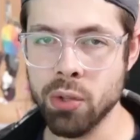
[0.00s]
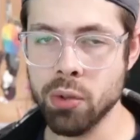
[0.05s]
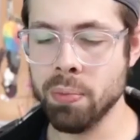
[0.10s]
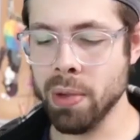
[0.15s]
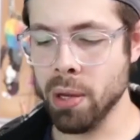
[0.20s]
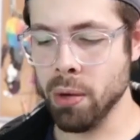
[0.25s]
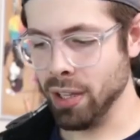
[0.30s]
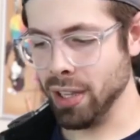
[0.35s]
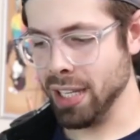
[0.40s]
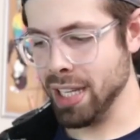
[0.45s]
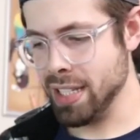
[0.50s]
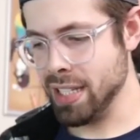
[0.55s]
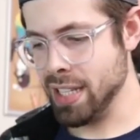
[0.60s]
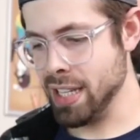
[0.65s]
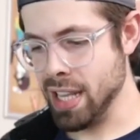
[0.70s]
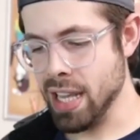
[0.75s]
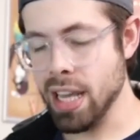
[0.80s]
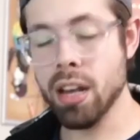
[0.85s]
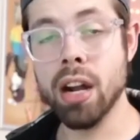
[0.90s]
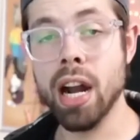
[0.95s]
would be released
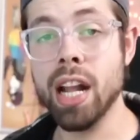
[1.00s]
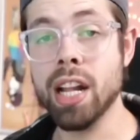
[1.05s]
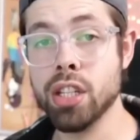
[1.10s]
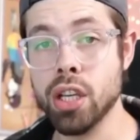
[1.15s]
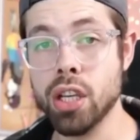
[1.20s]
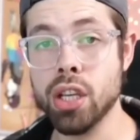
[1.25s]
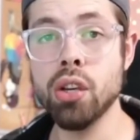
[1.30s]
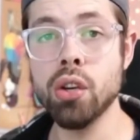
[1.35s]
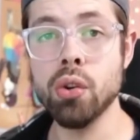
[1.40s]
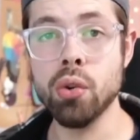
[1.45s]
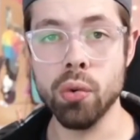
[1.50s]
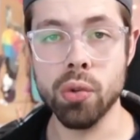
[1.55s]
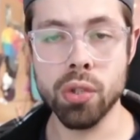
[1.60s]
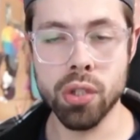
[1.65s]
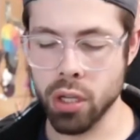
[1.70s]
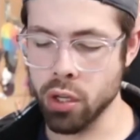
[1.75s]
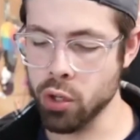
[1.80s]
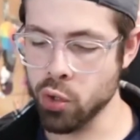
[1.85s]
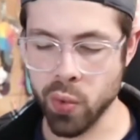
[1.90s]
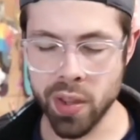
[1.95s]
to the internet, to you,
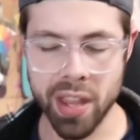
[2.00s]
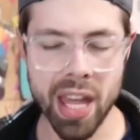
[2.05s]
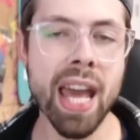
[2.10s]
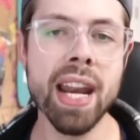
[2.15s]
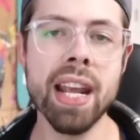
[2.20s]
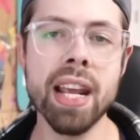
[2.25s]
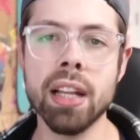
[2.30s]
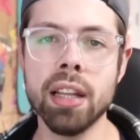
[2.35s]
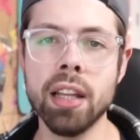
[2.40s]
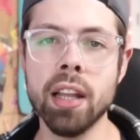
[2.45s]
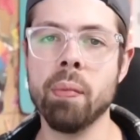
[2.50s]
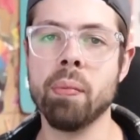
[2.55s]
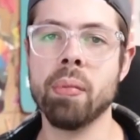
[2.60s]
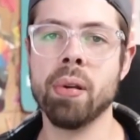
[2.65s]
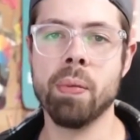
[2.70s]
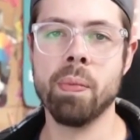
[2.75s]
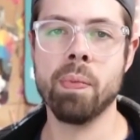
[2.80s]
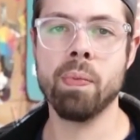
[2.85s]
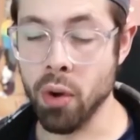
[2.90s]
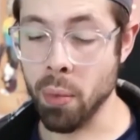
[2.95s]
to use with any clip,
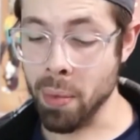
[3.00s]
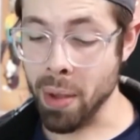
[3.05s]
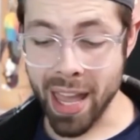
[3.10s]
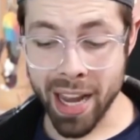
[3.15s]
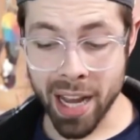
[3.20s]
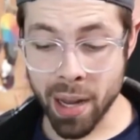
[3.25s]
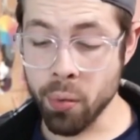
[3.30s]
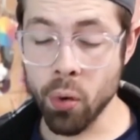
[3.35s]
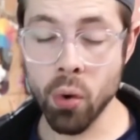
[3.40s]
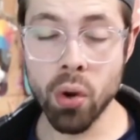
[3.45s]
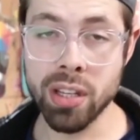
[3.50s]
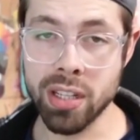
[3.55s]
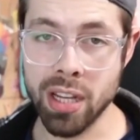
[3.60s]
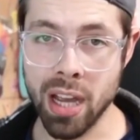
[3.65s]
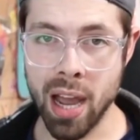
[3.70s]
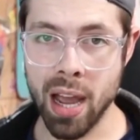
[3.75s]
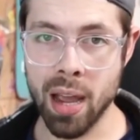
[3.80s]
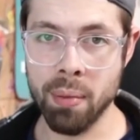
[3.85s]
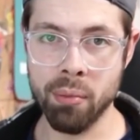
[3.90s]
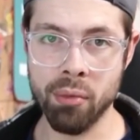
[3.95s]
from any point in
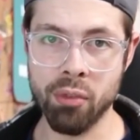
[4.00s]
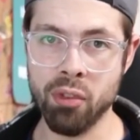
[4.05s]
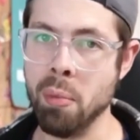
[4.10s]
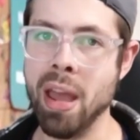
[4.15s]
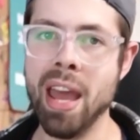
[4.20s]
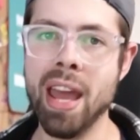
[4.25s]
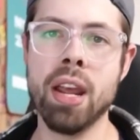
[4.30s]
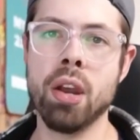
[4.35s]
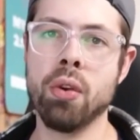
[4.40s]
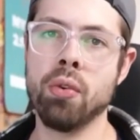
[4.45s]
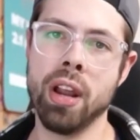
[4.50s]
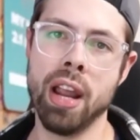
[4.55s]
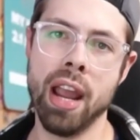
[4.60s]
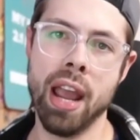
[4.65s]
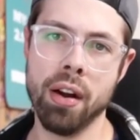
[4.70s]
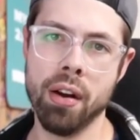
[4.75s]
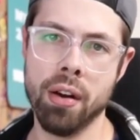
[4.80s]
time, from any creator.